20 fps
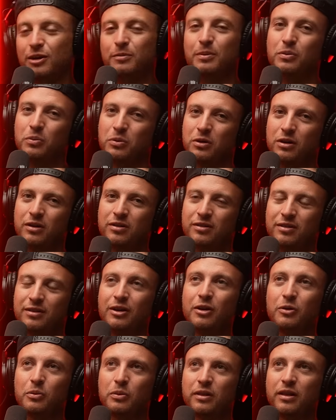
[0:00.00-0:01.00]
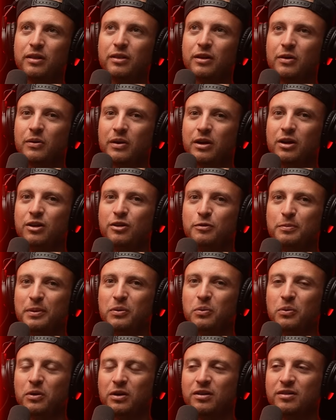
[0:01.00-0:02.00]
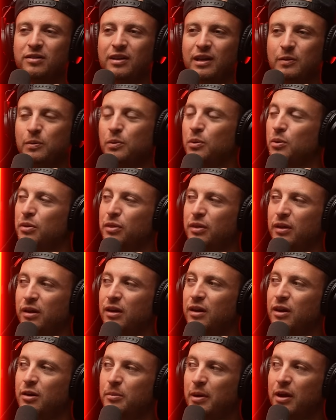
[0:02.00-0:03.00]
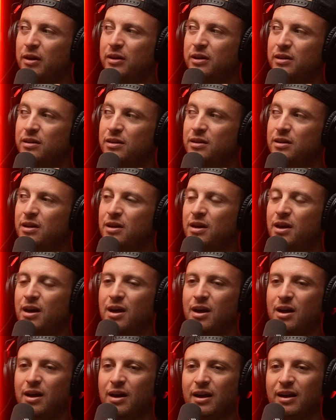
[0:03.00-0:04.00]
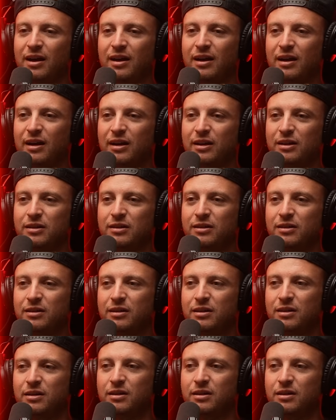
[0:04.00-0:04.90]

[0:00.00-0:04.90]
could have been worse. No, really, though. It could have been worse. Like we were thinking about it. And